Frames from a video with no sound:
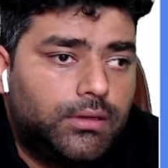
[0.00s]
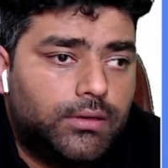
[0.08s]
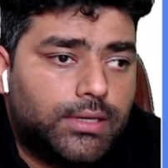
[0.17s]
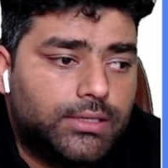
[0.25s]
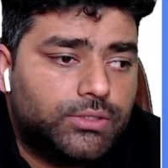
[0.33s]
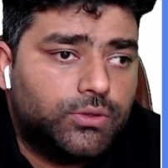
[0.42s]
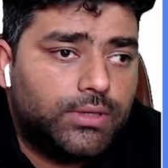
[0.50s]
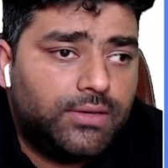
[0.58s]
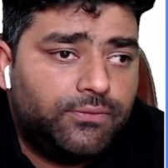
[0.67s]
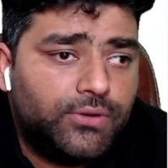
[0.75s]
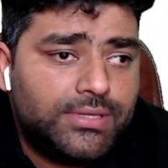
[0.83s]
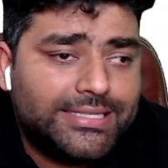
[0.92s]
Okay, so
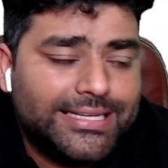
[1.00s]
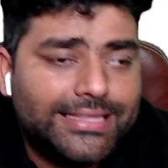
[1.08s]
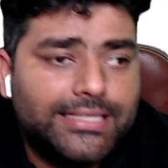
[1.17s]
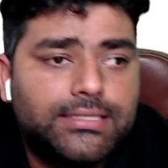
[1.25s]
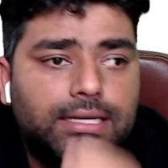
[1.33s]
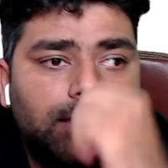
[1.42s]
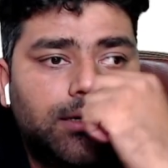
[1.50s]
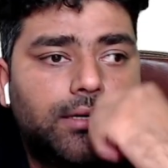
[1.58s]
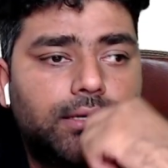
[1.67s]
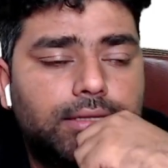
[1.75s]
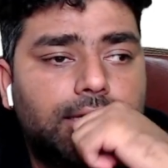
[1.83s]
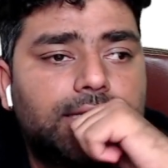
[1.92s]
if you see this
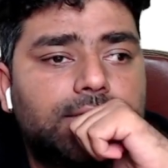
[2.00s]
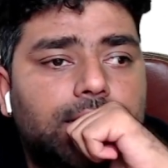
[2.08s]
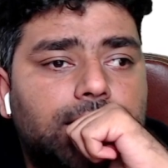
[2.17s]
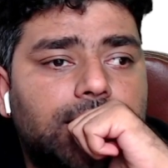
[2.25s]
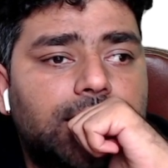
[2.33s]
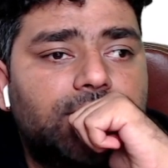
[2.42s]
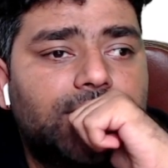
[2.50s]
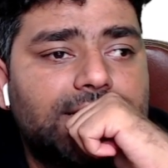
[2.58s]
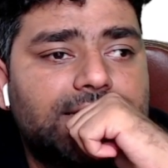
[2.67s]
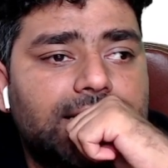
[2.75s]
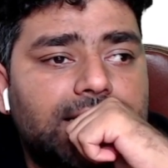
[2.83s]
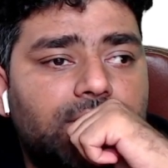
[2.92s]
clearly, there is if I
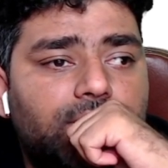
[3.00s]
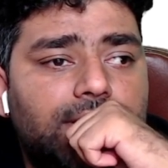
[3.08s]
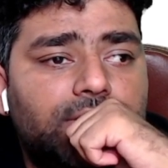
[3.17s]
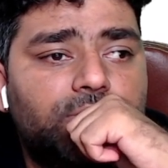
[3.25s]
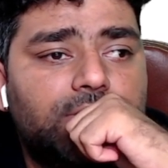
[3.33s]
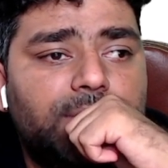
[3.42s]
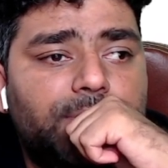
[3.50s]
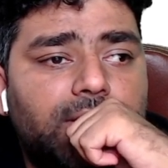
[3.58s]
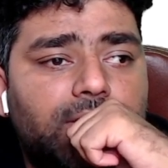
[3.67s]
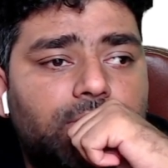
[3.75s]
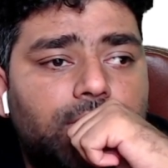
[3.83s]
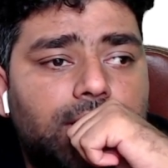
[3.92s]
say the 1 to the
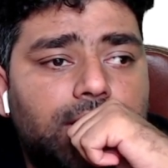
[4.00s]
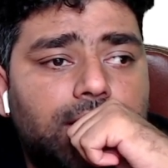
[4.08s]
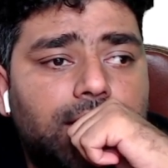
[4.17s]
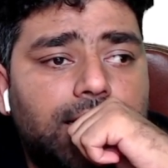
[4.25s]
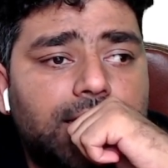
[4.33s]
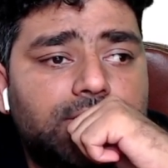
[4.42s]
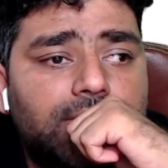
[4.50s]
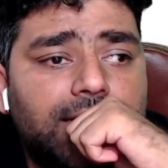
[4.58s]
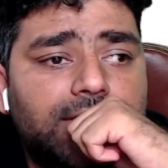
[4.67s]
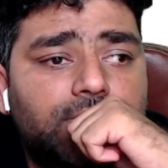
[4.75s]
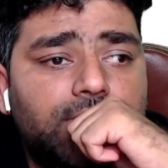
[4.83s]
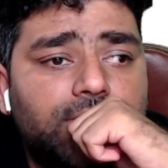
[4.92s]
power 1 as well
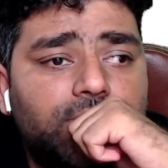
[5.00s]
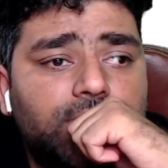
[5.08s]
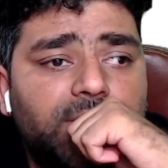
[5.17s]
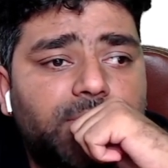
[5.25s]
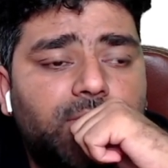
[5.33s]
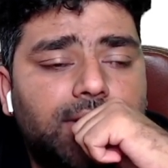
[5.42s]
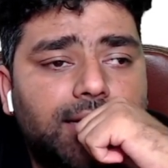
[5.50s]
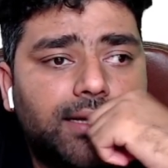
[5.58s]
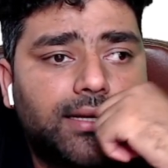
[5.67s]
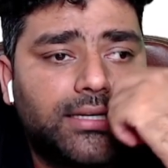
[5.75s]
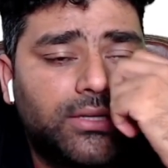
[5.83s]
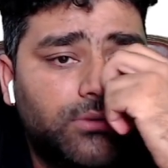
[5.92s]
as 1 to the power
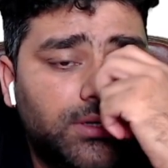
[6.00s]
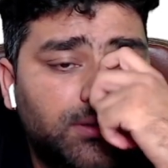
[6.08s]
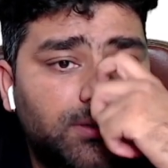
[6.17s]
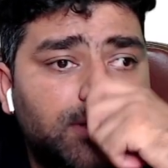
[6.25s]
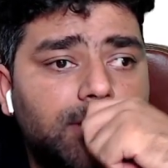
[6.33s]
negative 1,